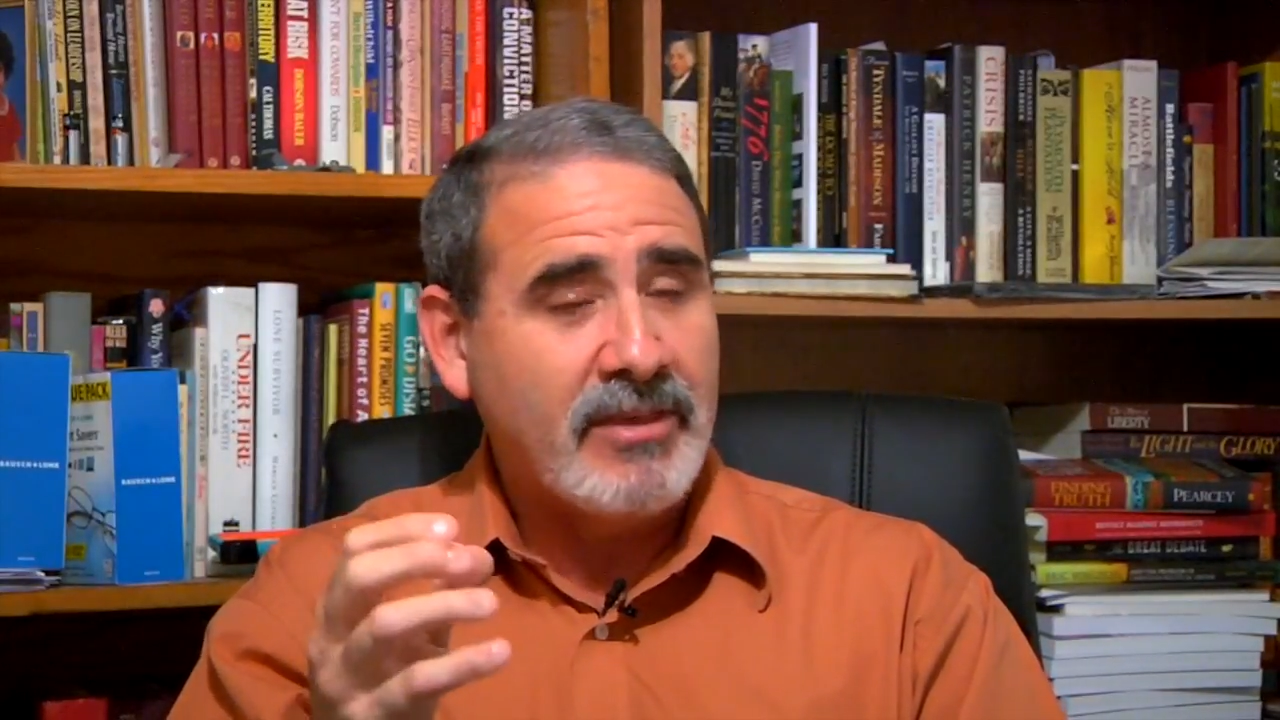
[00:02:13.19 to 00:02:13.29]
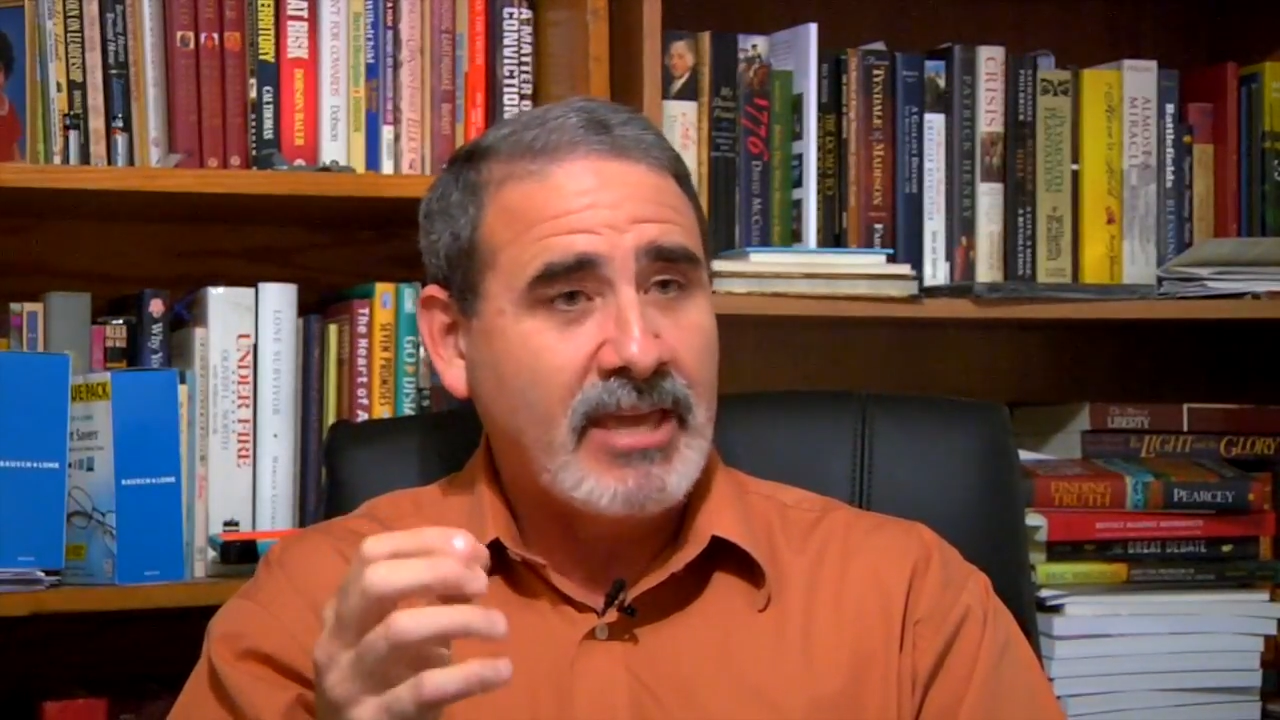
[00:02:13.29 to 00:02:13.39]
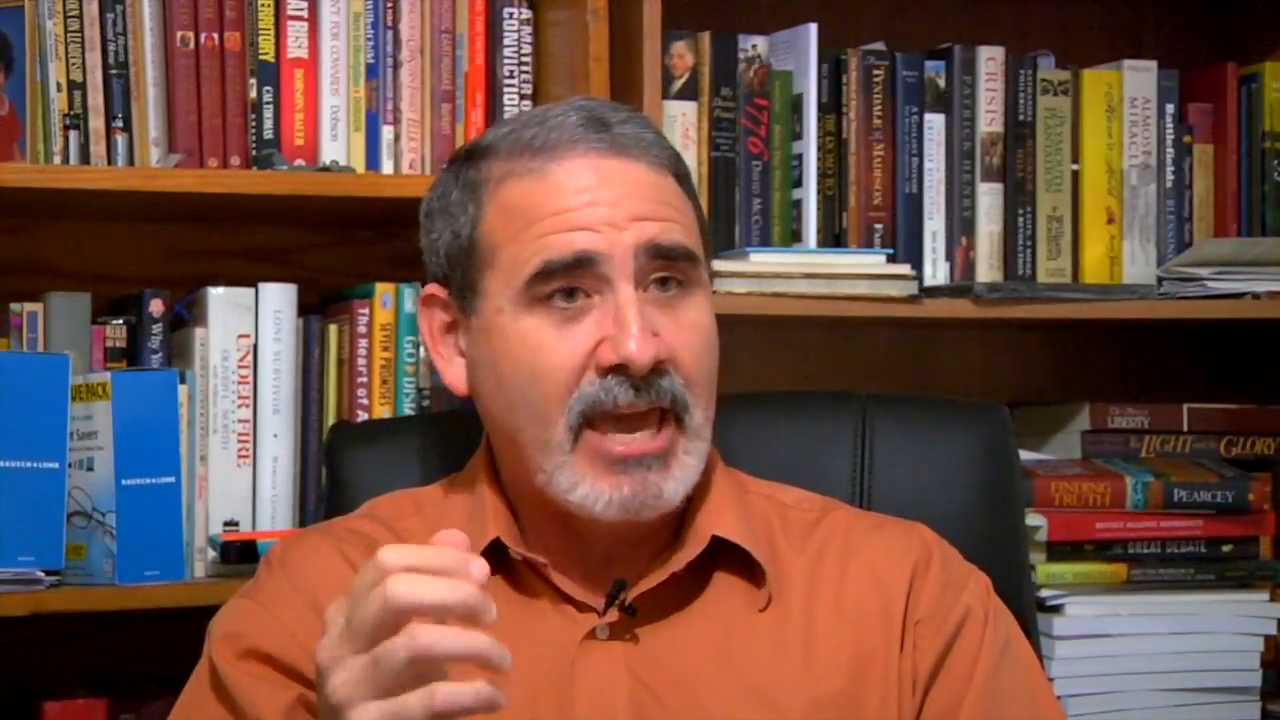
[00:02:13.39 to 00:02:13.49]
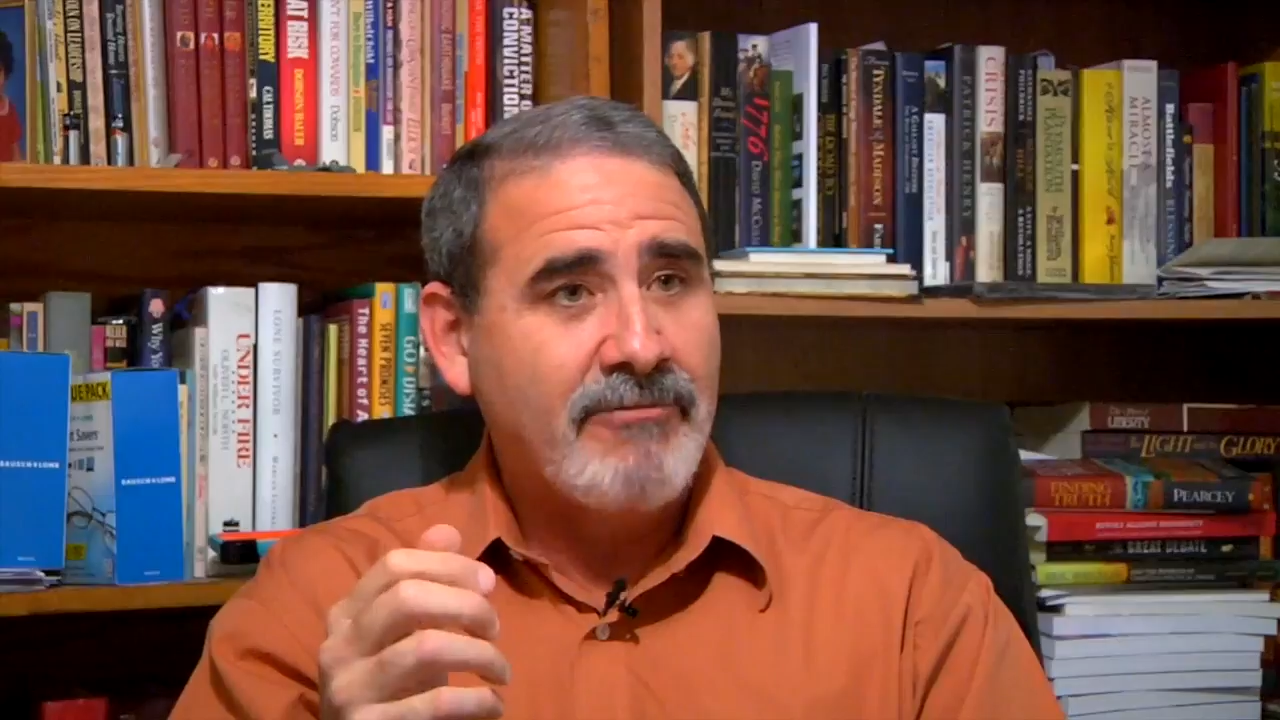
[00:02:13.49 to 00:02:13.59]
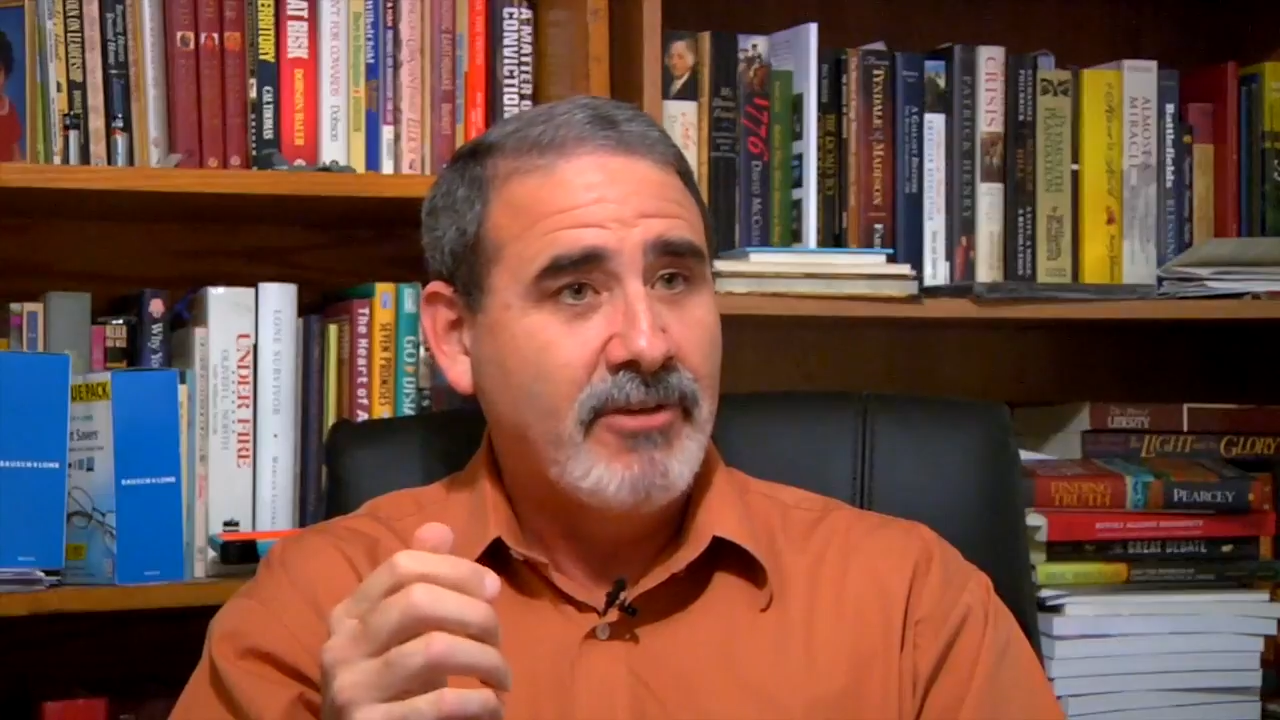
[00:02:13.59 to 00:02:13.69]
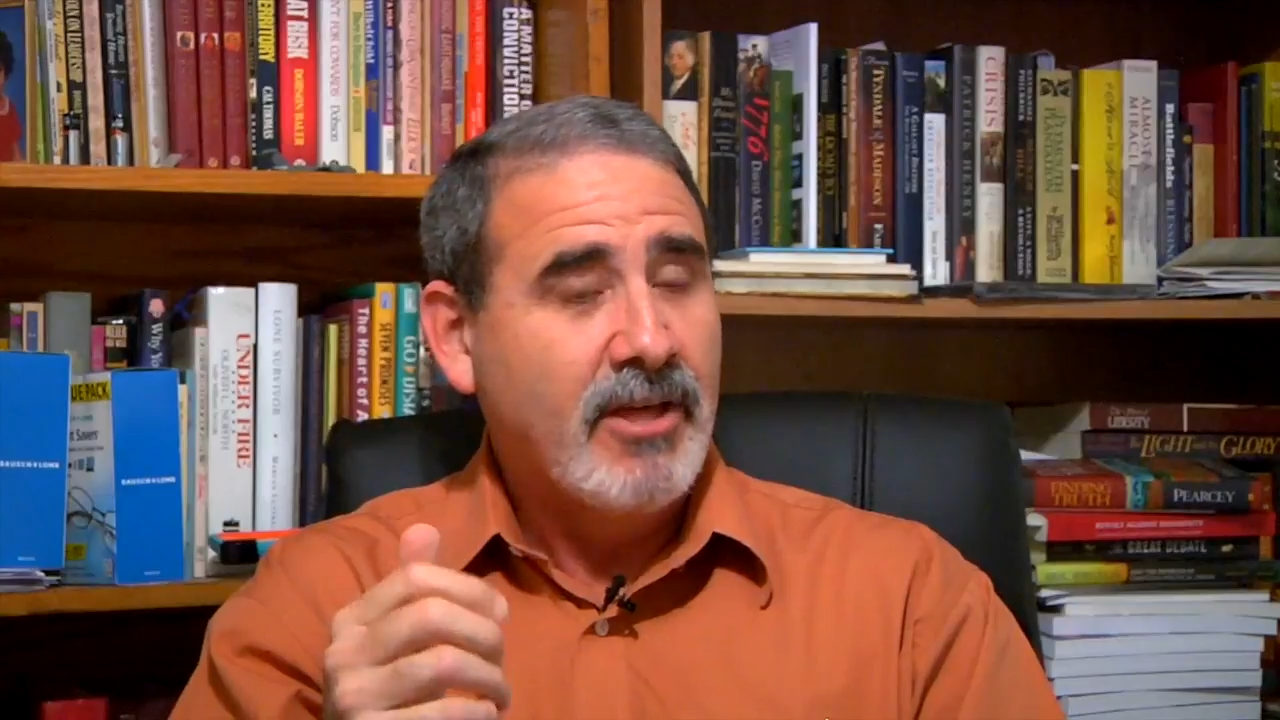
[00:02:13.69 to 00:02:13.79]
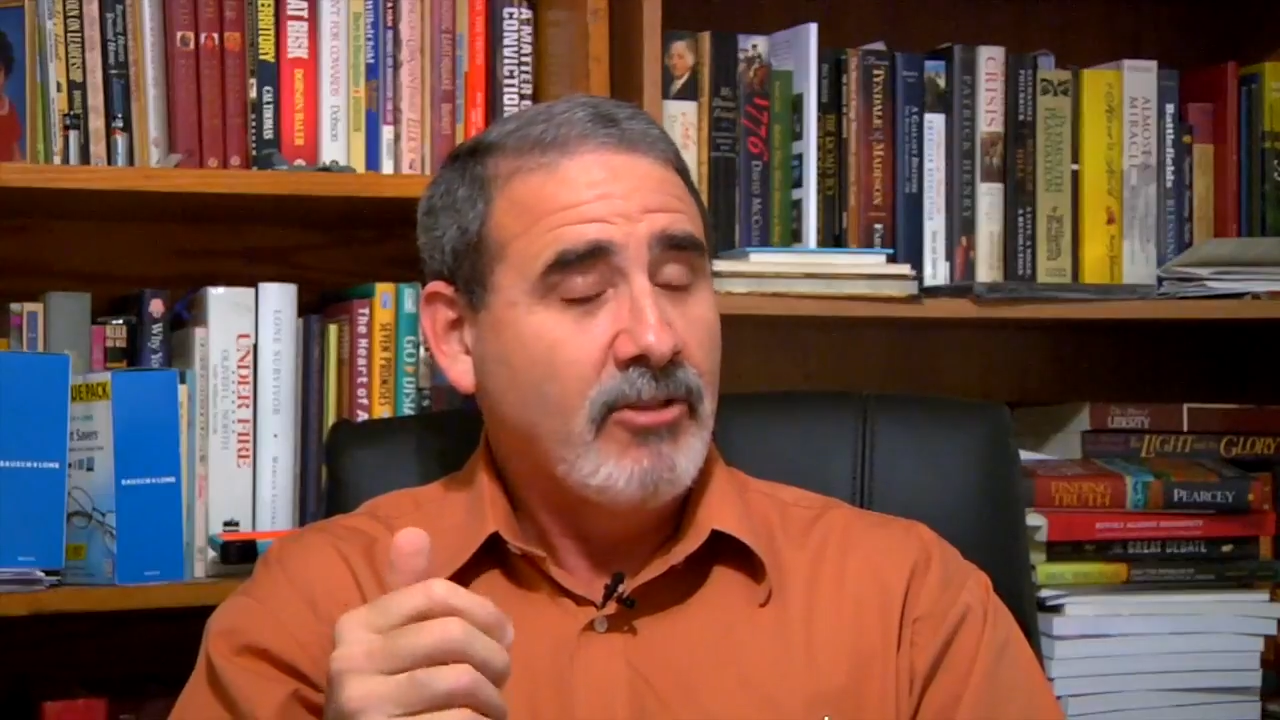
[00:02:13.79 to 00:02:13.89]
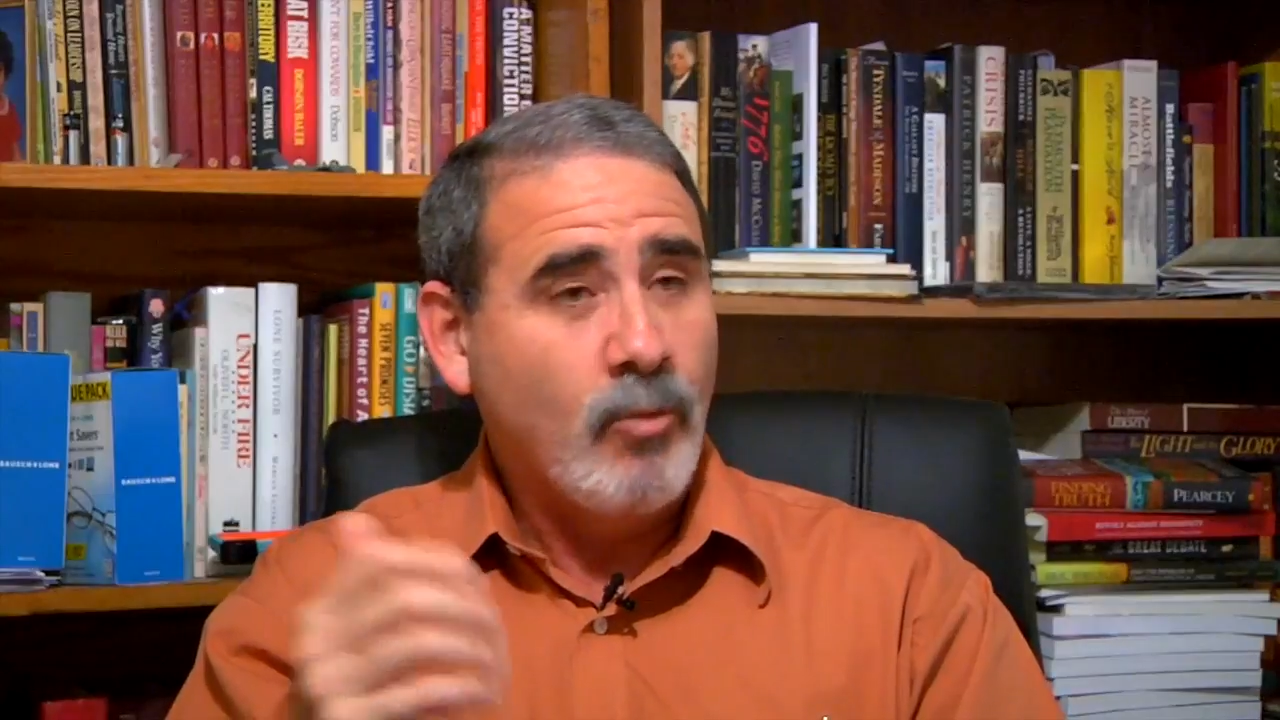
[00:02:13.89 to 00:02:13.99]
that gave